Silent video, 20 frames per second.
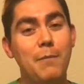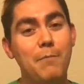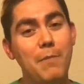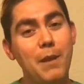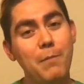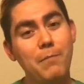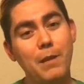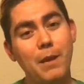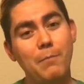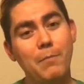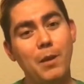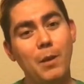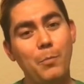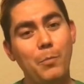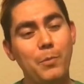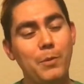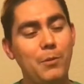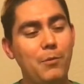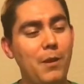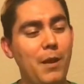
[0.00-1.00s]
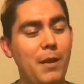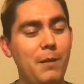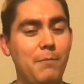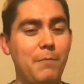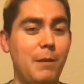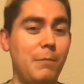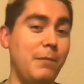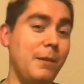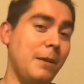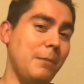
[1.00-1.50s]
Maybe I'm helping you out,
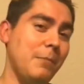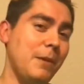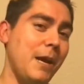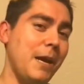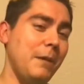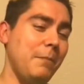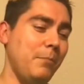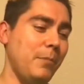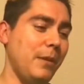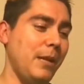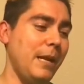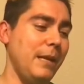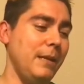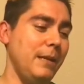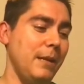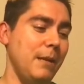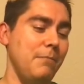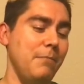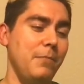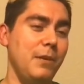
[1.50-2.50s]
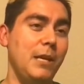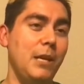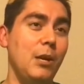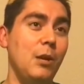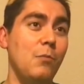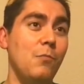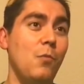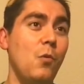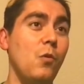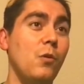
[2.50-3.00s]
maybe I'm not, but I um,
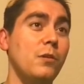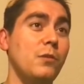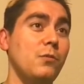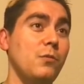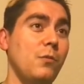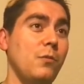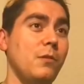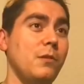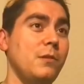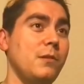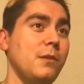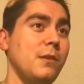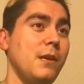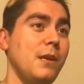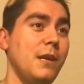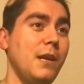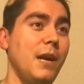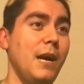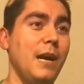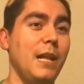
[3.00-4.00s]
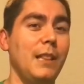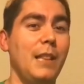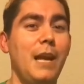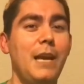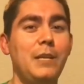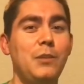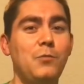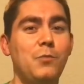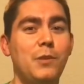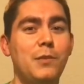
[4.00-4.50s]
gear more towards uh,
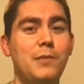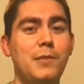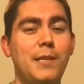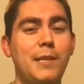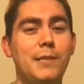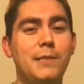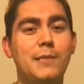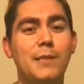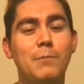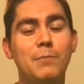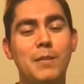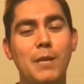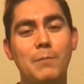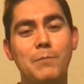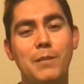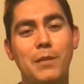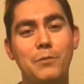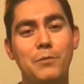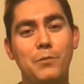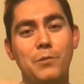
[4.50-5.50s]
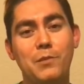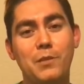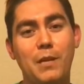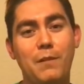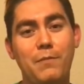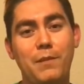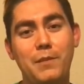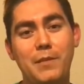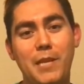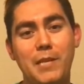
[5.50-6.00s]
line twisting and sometimes I'll do
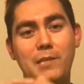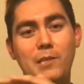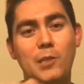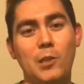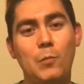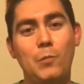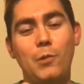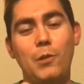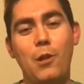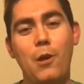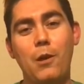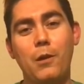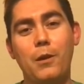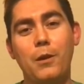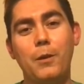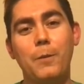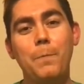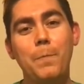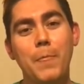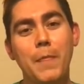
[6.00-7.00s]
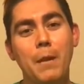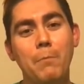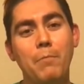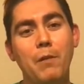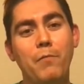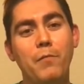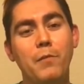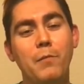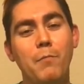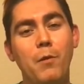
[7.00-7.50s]
stuff that takes a little bit longer
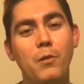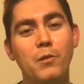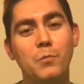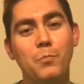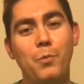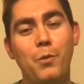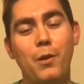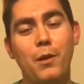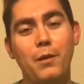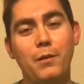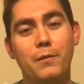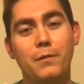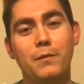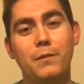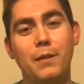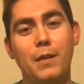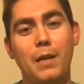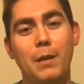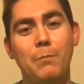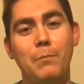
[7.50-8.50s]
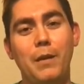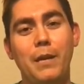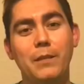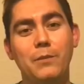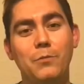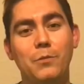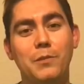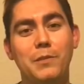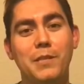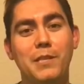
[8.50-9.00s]
but for the most part um, line
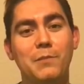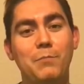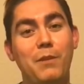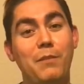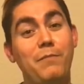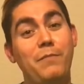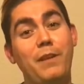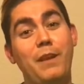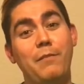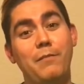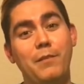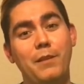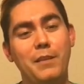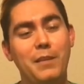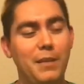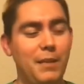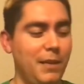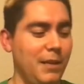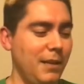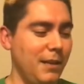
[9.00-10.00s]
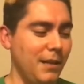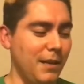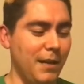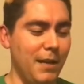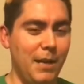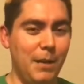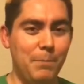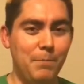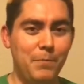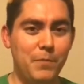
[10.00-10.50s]
twisting is my favorite
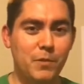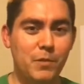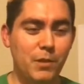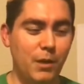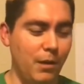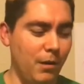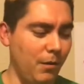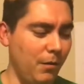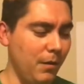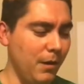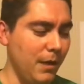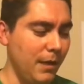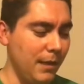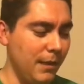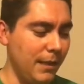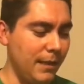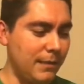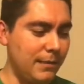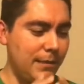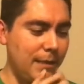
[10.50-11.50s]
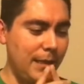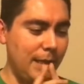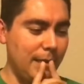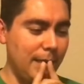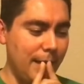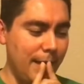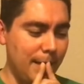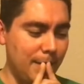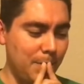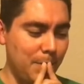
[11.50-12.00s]
um, so let's see
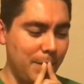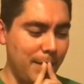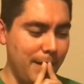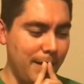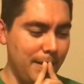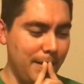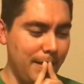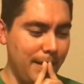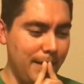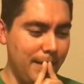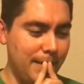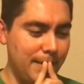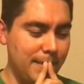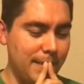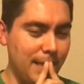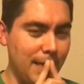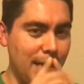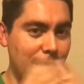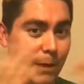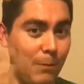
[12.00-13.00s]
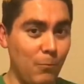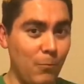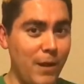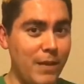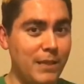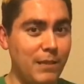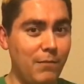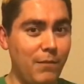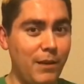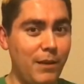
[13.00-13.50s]
last but not least um,
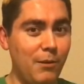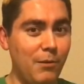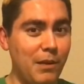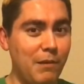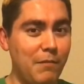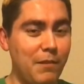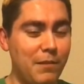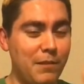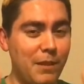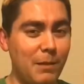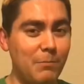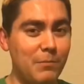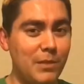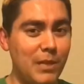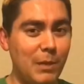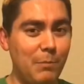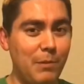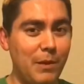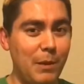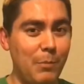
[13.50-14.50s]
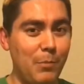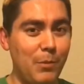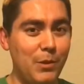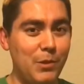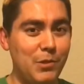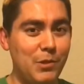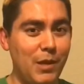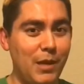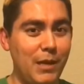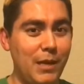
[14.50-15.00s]
rate the video give it a thumbs up I
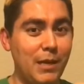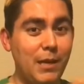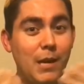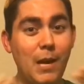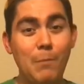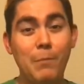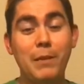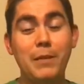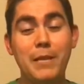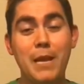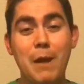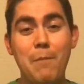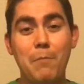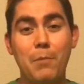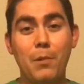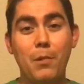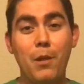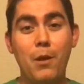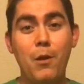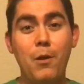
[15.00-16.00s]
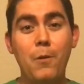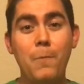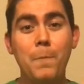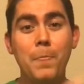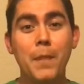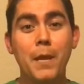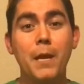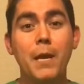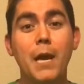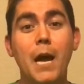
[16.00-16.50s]
appreciate it comment down below
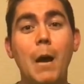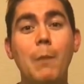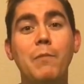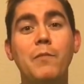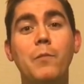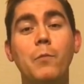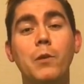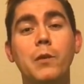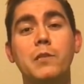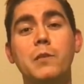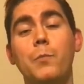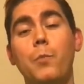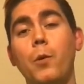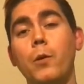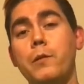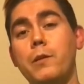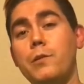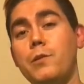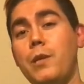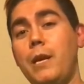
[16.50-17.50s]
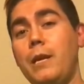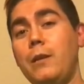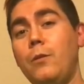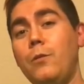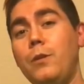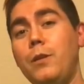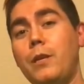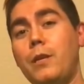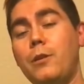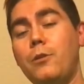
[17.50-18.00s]
um, if you want to support the
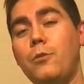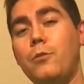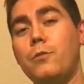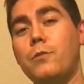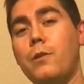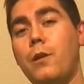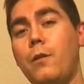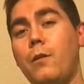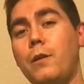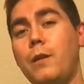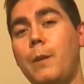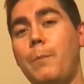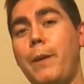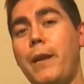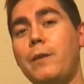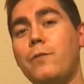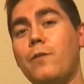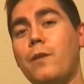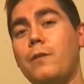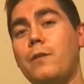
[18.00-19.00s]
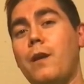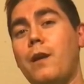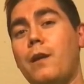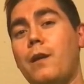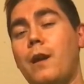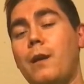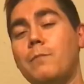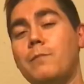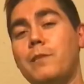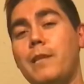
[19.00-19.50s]
channel you can do so at uh,
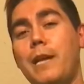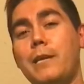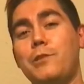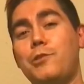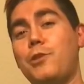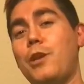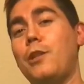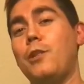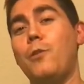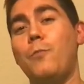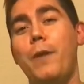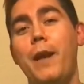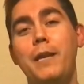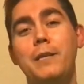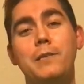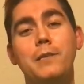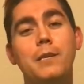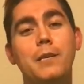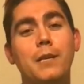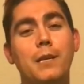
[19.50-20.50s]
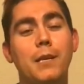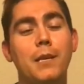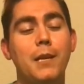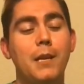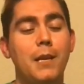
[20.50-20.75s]
patreon.com slash jlomagic